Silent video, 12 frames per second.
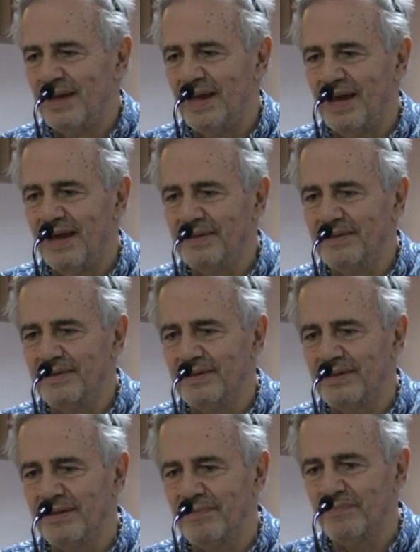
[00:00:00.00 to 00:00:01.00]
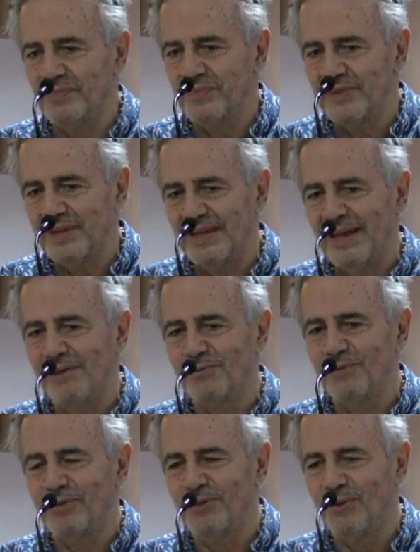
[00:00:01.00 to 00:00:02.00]
And, um, and
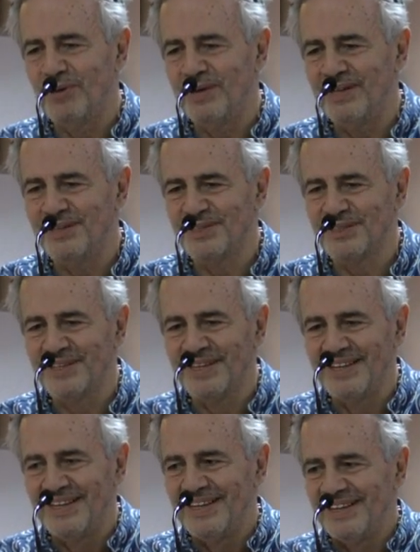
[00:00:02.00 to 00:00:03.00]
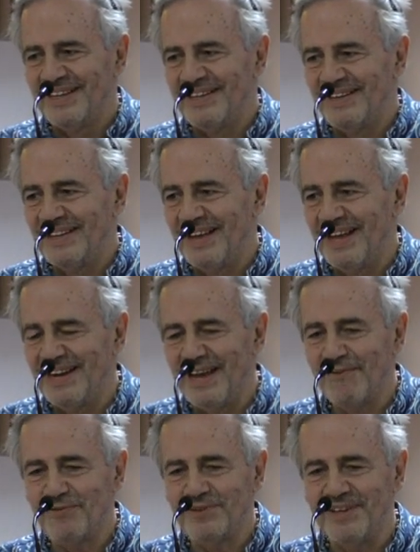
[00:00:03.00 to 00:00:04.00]
although he's a
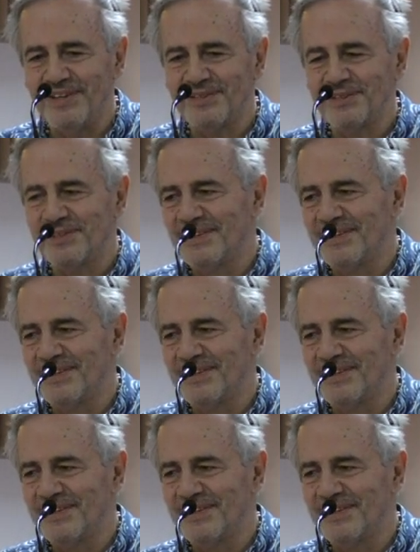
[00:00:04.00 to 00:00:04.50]
leftist,